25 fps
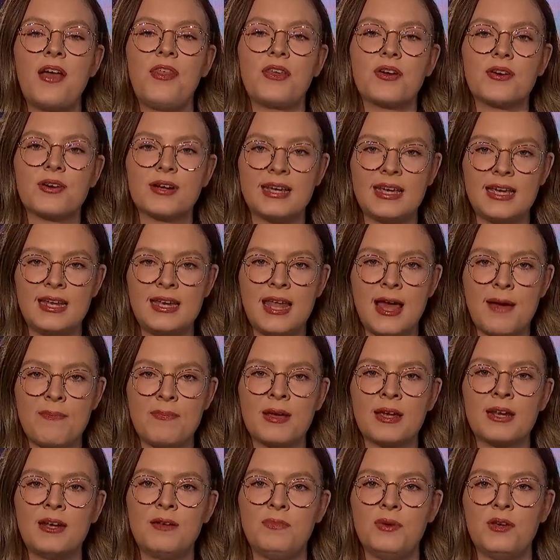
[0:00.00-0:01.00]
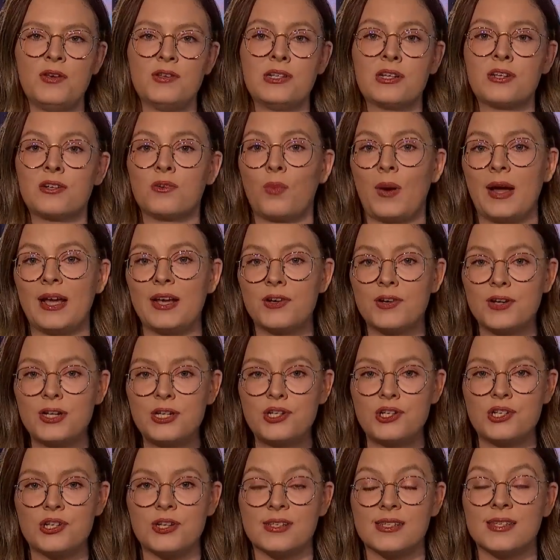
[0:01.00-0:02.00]
they're kidnapping and abusing are white
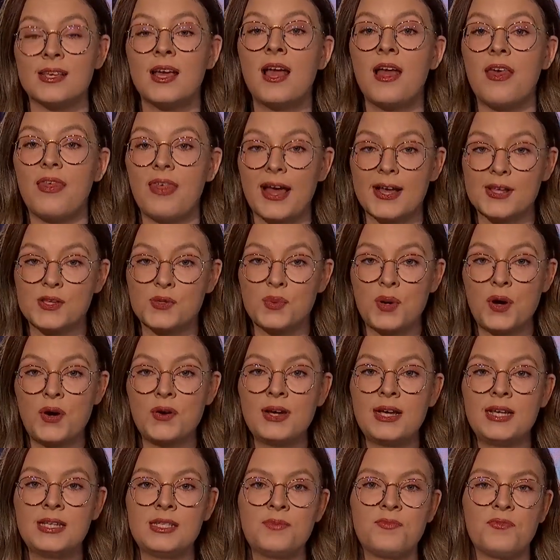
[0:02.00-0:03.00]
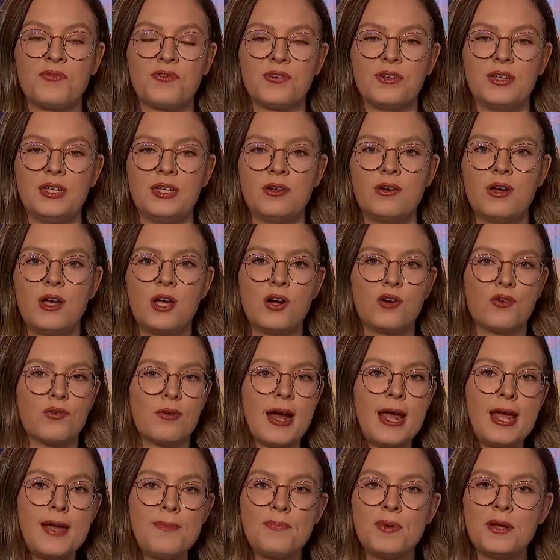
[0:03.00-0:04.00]
Christians. That's wokeism for you.
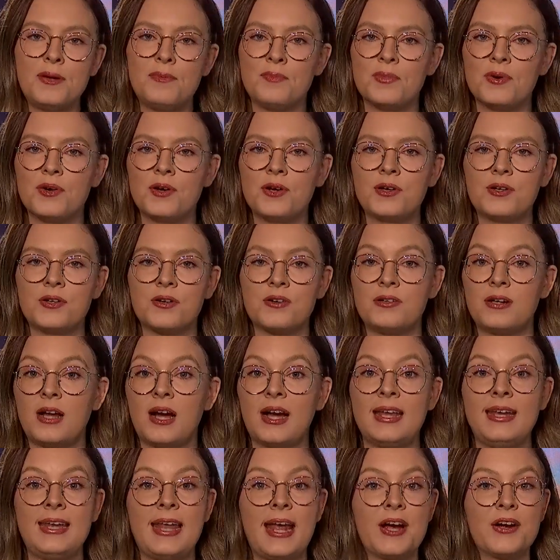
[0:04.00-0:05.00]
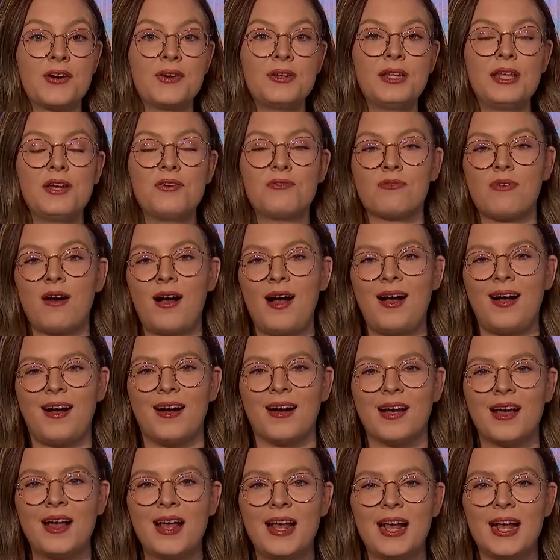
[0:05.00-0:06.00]
Rape and murder are not inherently
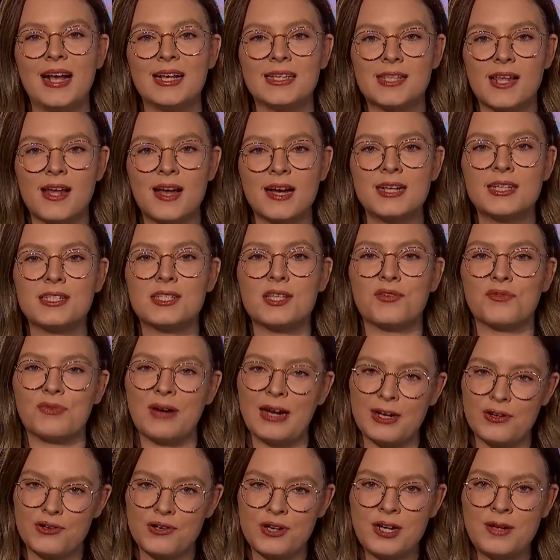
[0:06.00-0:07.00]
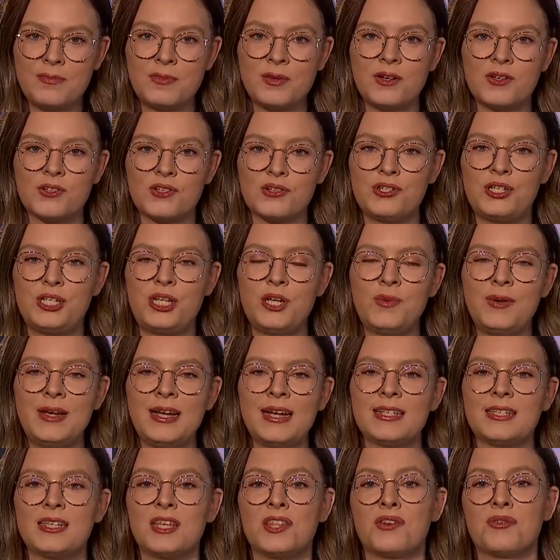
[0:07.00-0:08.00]
wrong as long as the right criminals are doing
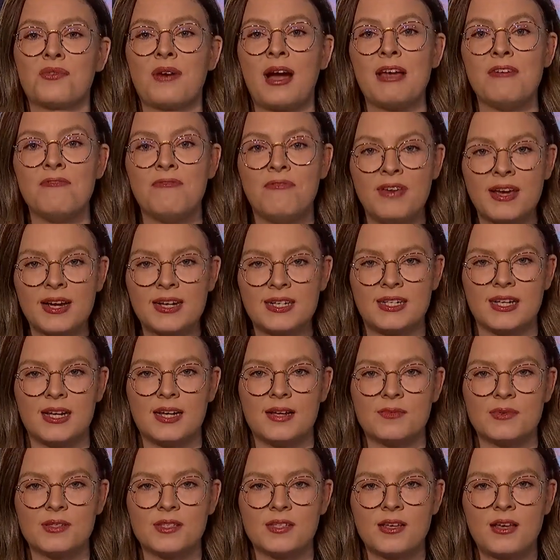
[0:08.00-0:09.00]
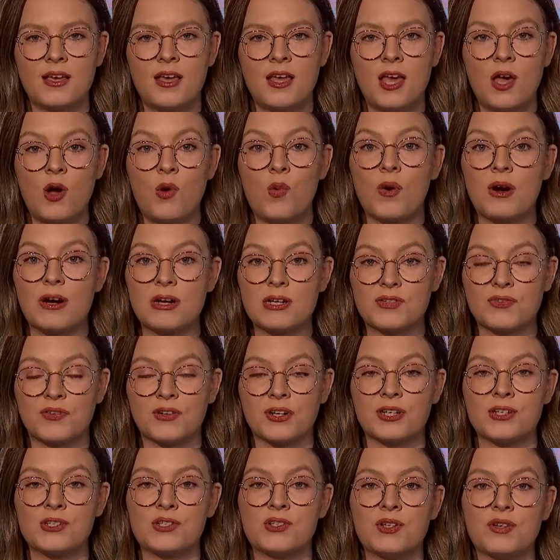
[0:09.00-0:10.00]
it to the right victims. Whereas for
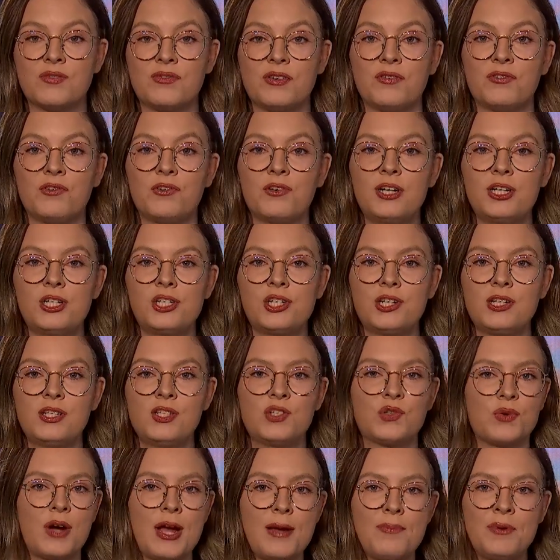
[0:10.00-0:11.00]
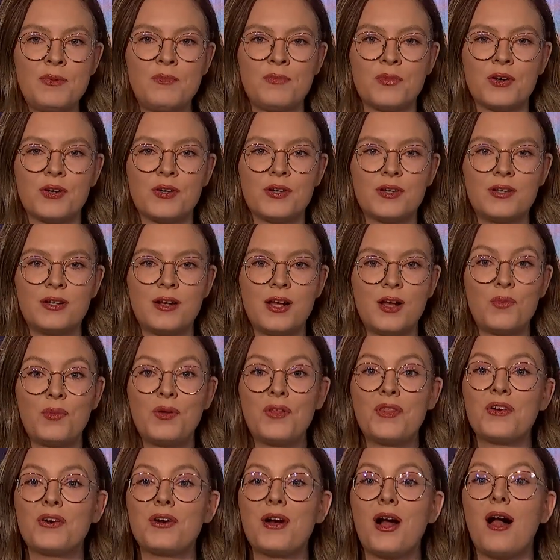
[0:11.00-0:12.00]
conservative Christians, rape and murder, well,
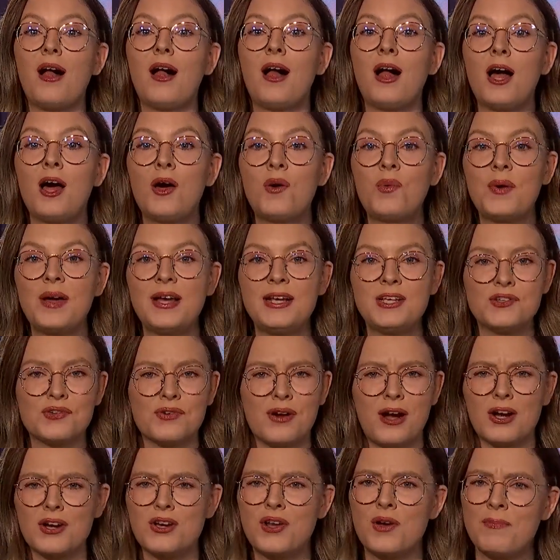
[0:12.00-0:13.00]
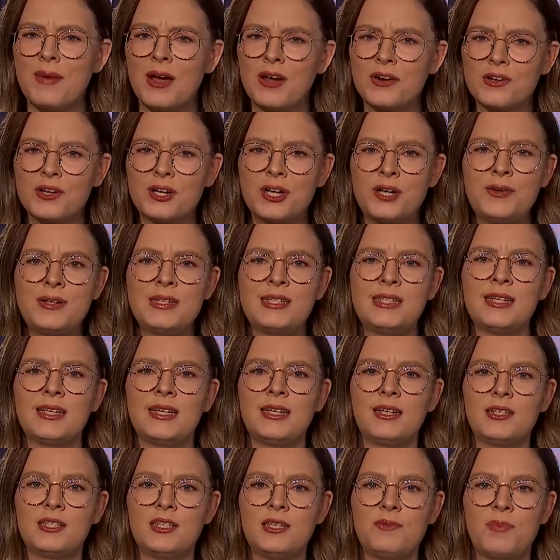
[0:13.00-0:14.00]
they're always wrong, no matter who is the
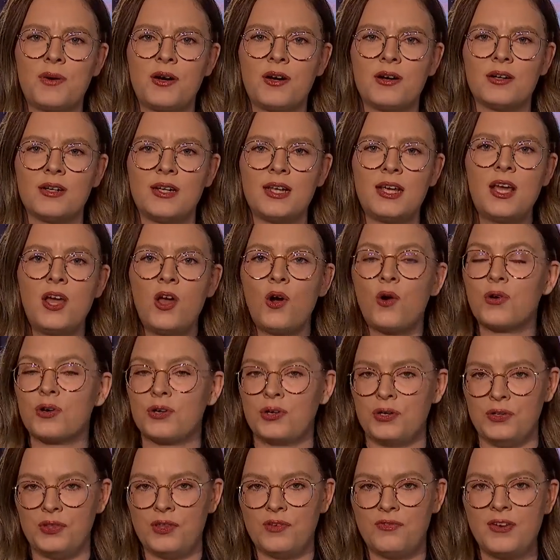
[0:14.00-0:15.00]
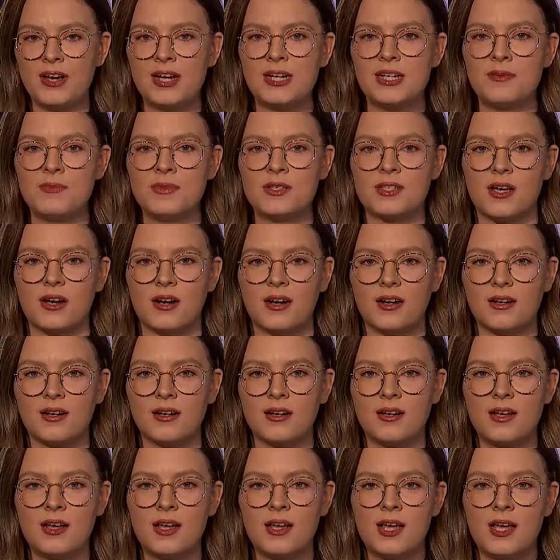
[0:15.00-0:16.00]
guilty party or who the victims are.
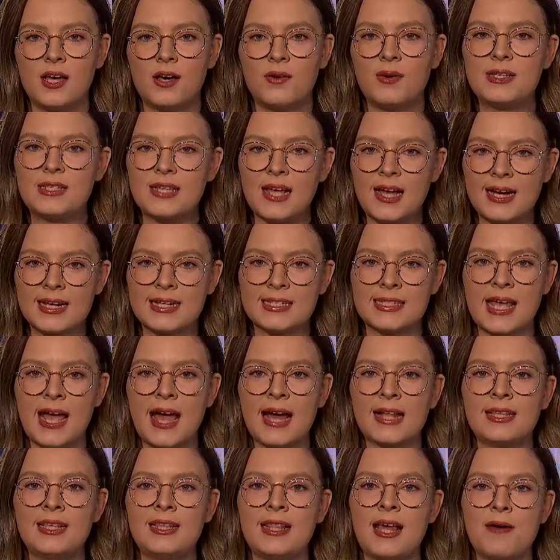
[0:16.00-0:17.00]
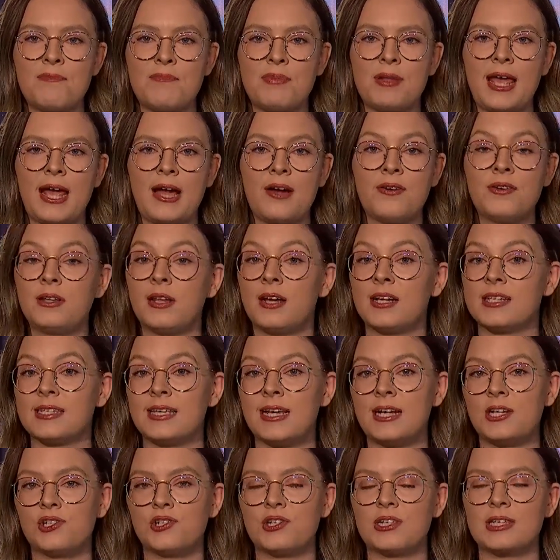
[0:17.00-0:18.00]
We saw exactly that play out in Los
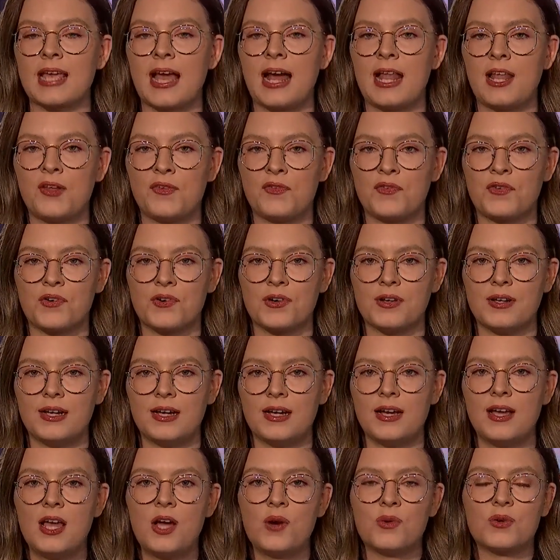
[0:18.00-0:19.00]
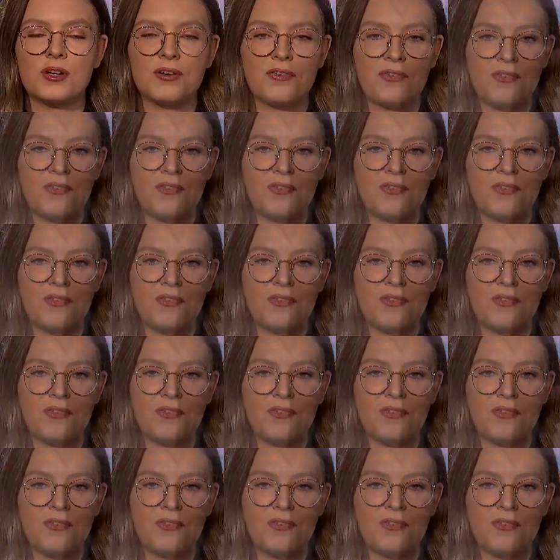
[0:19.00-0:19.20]
Angeles, California, where a